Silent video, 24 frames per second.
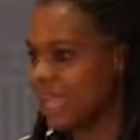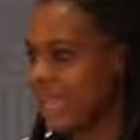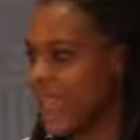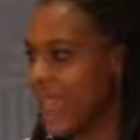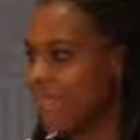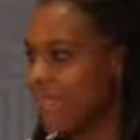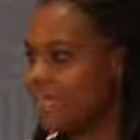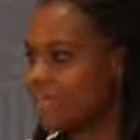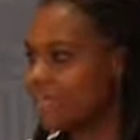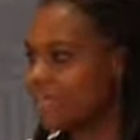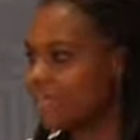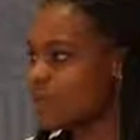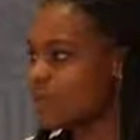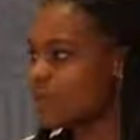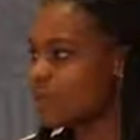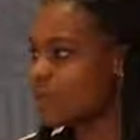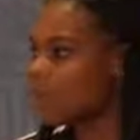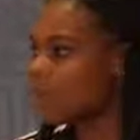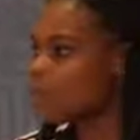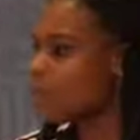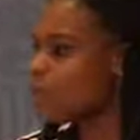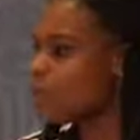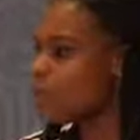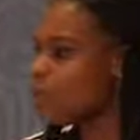And
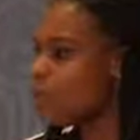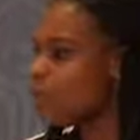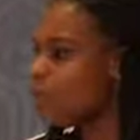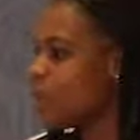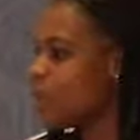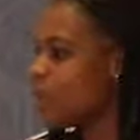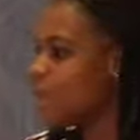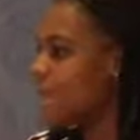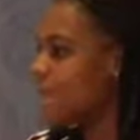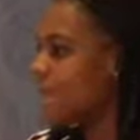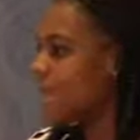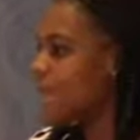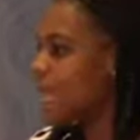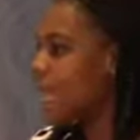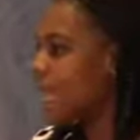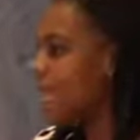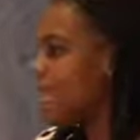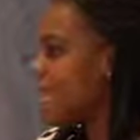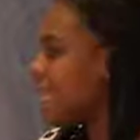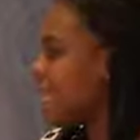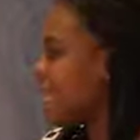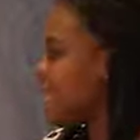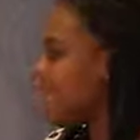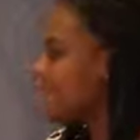also,
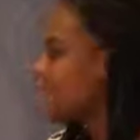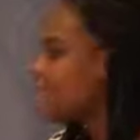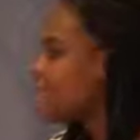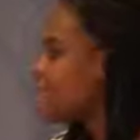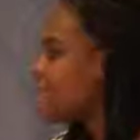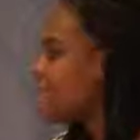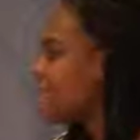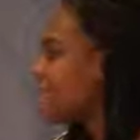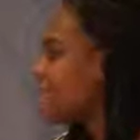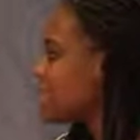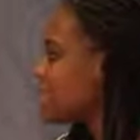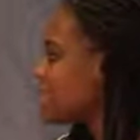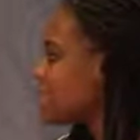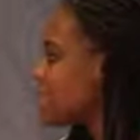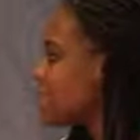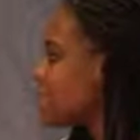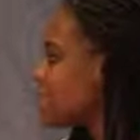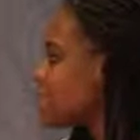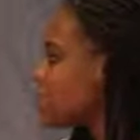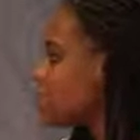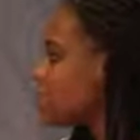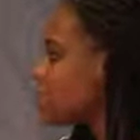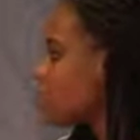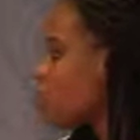in the
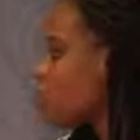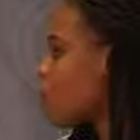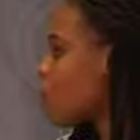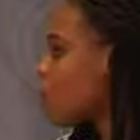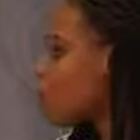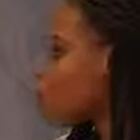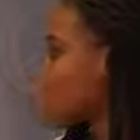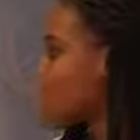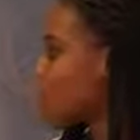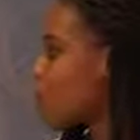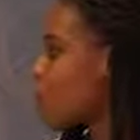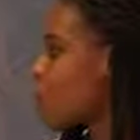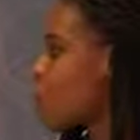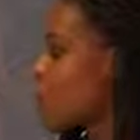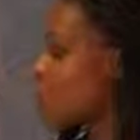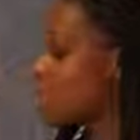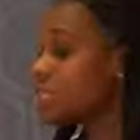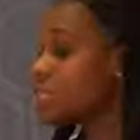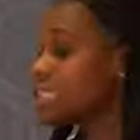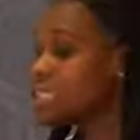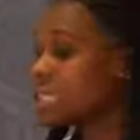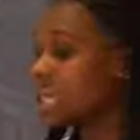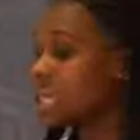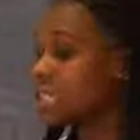sense of
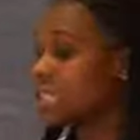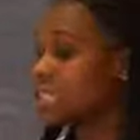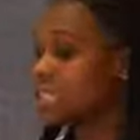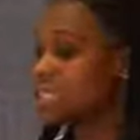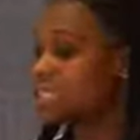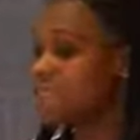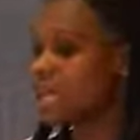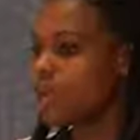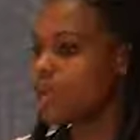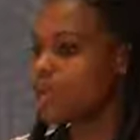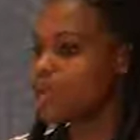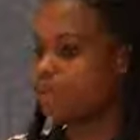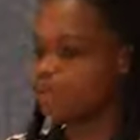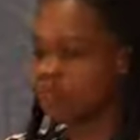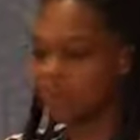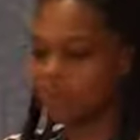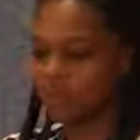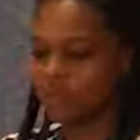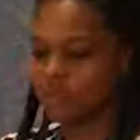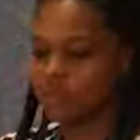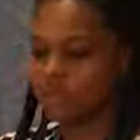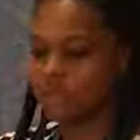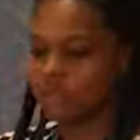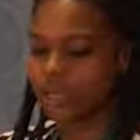content, a lot of
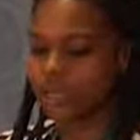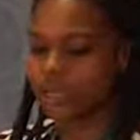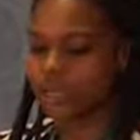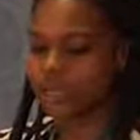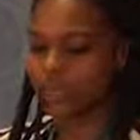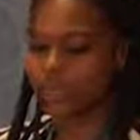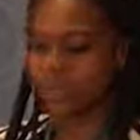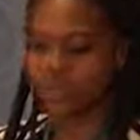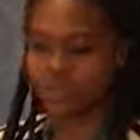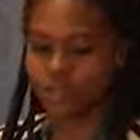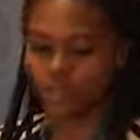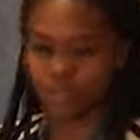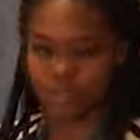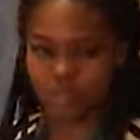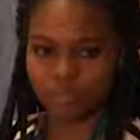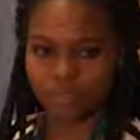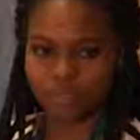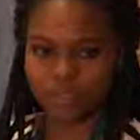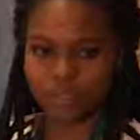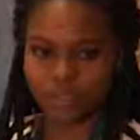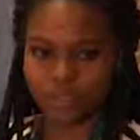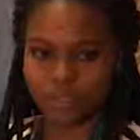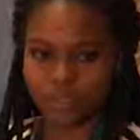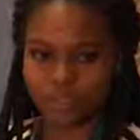people are now
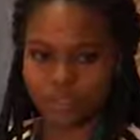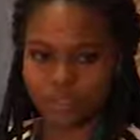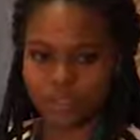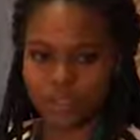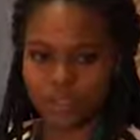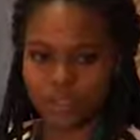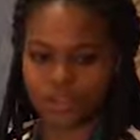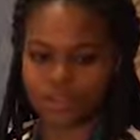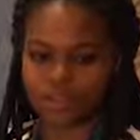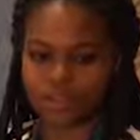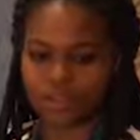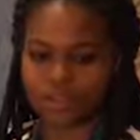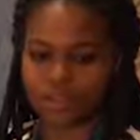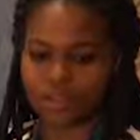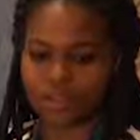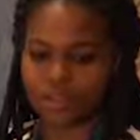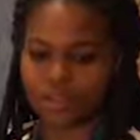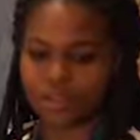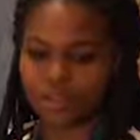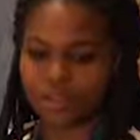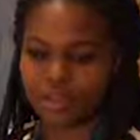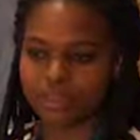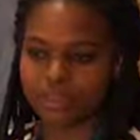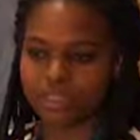being concerned
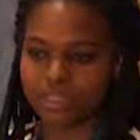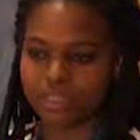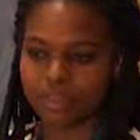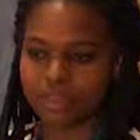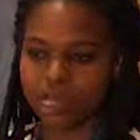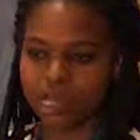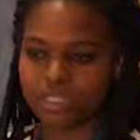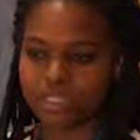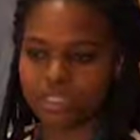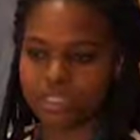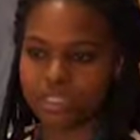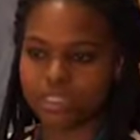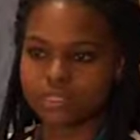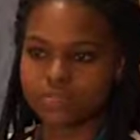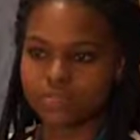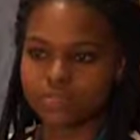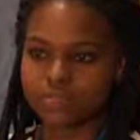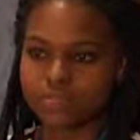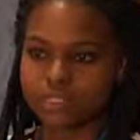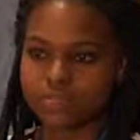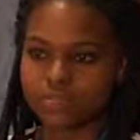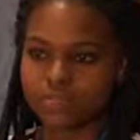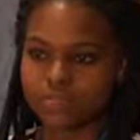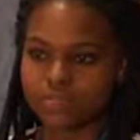about their content
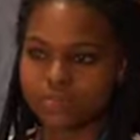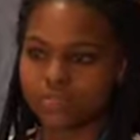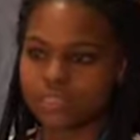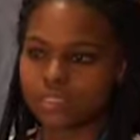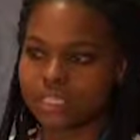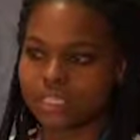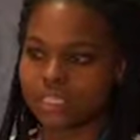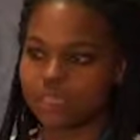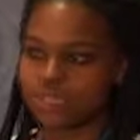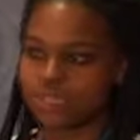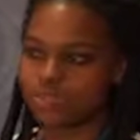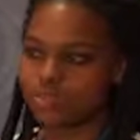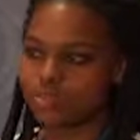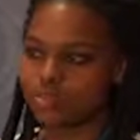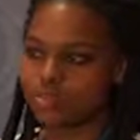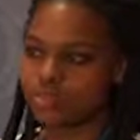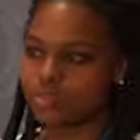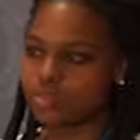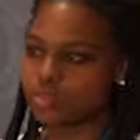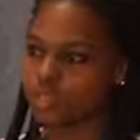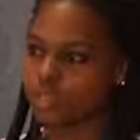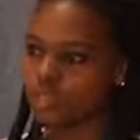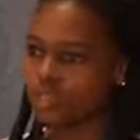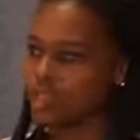being used as the
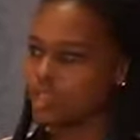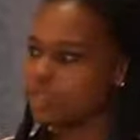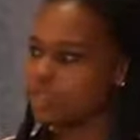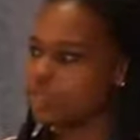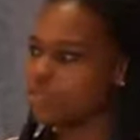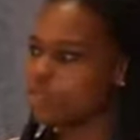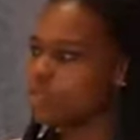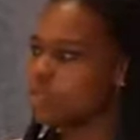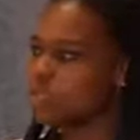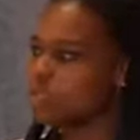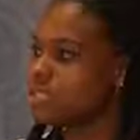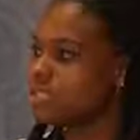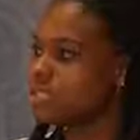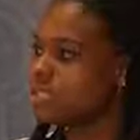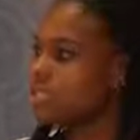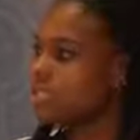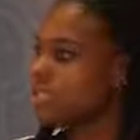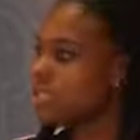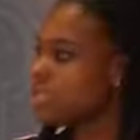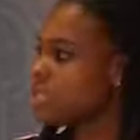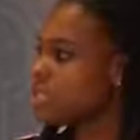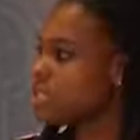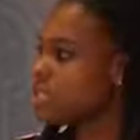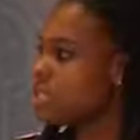news. You'll see
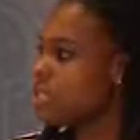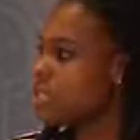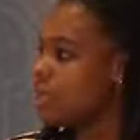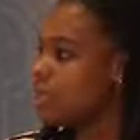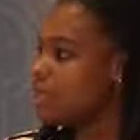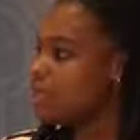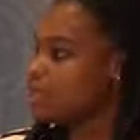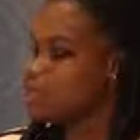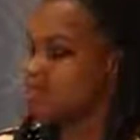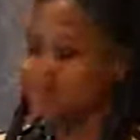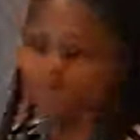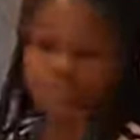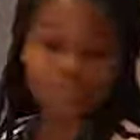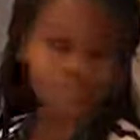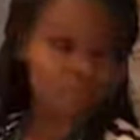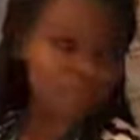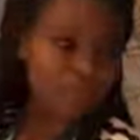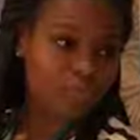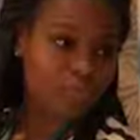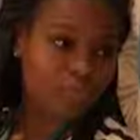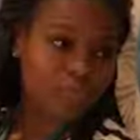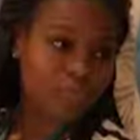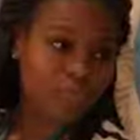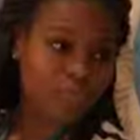that news
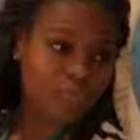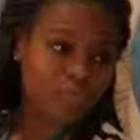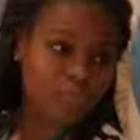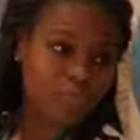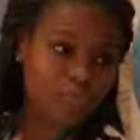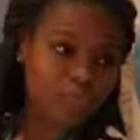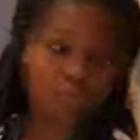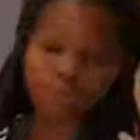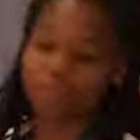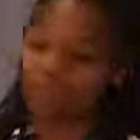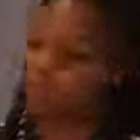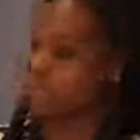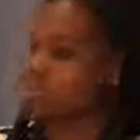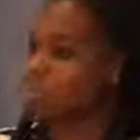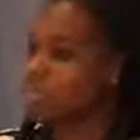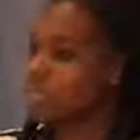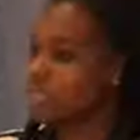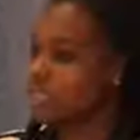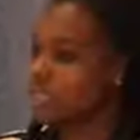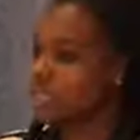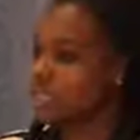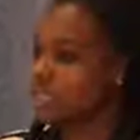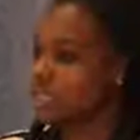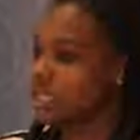reporters aren't
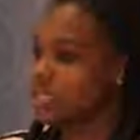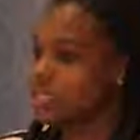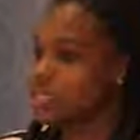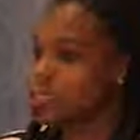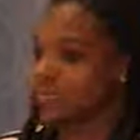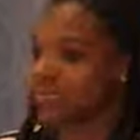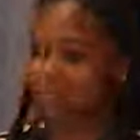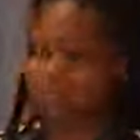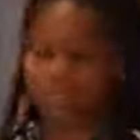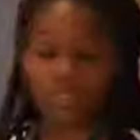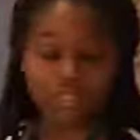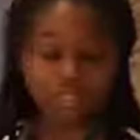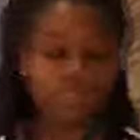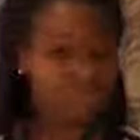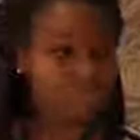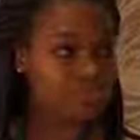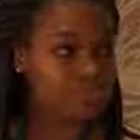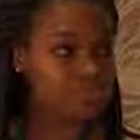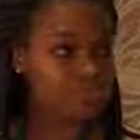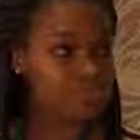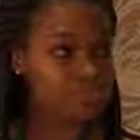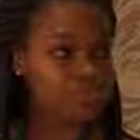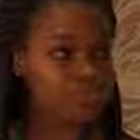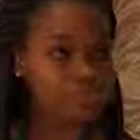reporting anymore, they're just
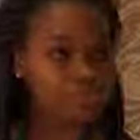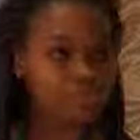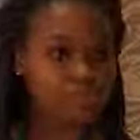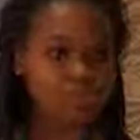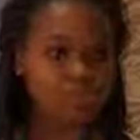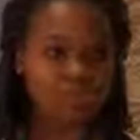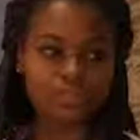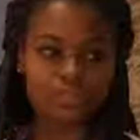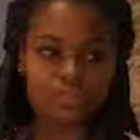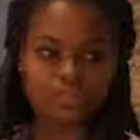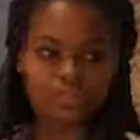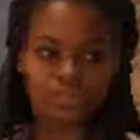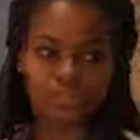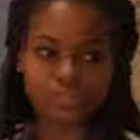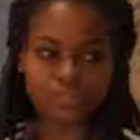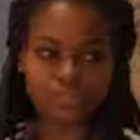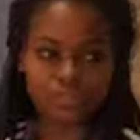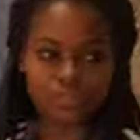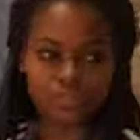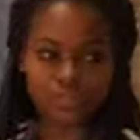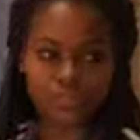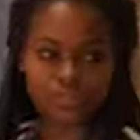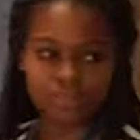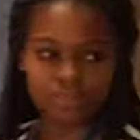reading tweets off of the
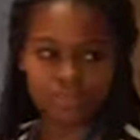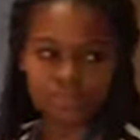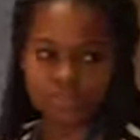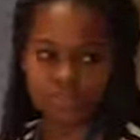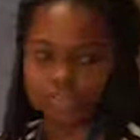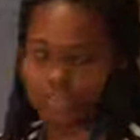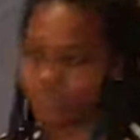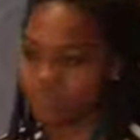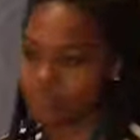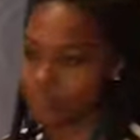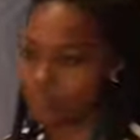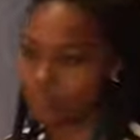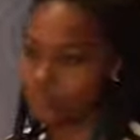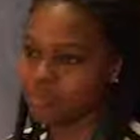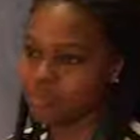screen, and